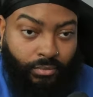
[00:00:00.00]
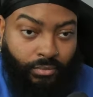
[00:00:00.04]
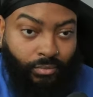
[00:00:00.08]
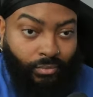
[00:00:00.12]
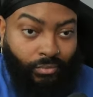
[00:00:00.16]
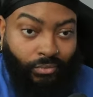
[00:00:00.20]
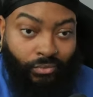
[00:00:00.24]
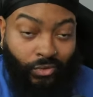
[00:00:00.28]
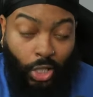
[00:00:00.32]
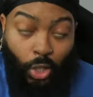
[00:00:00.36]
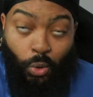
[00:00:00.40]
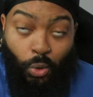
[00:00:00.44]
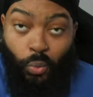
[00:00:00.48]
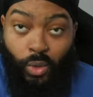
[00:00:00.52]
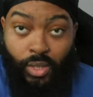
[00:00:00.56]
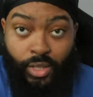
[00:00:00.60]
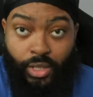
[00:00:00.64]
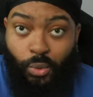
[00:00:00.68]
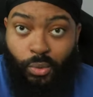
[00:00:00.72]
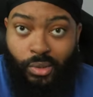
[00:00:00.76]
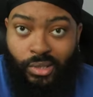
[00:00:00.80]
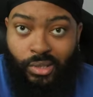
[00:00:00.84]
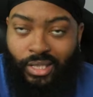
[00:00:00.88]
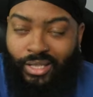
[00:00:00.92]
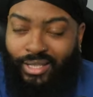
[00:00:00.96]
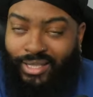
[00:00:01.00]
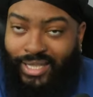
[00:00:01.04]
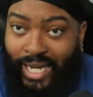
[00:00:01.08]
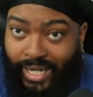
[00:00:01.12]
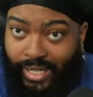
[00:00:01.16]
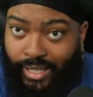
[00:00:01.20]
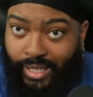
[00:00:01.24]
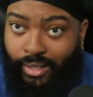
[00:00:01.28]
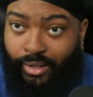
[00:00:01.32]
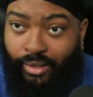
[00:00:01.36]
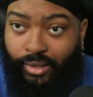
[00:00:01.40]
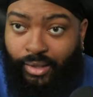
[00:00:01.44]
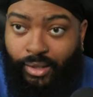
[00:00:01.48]
No one knew what to
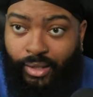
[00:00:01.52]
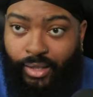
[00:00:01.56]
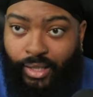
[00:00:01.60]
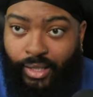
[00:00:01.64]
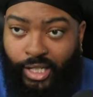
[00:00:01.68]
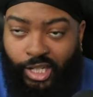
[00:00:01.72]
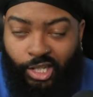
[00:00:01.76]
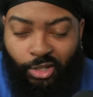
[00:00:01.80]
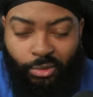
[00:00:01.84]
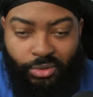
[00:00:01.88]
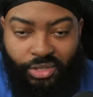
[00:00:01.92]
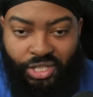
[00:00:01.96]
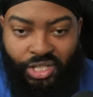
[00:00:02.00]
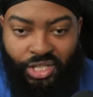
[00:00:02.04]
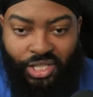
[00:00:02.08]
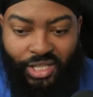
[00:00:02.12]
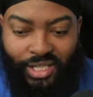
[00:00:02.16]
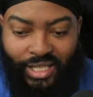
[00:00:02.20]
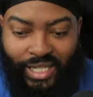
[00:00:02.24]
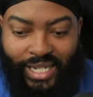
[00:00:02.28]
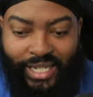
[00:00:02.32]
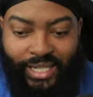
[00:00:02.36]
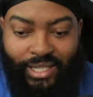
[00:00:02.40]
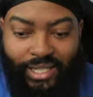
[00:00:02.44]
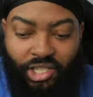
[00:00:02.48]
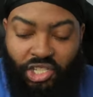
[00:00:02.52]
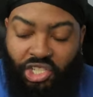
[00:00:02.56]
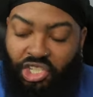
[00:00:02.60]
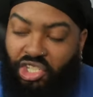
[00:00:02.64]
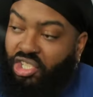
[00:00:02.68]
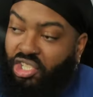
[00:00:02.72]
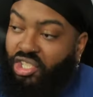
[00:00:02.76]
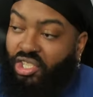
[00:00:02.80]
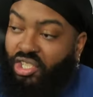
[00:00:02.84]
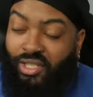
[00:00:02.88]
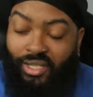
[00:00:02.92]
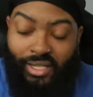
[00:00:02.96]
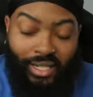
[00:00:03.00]
say. It was just,
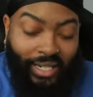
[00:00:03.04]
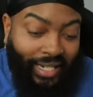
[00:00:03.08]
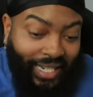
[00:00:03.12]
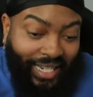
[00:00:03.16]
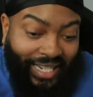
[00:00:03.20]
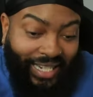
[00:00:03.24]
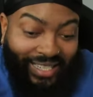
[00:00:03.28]
it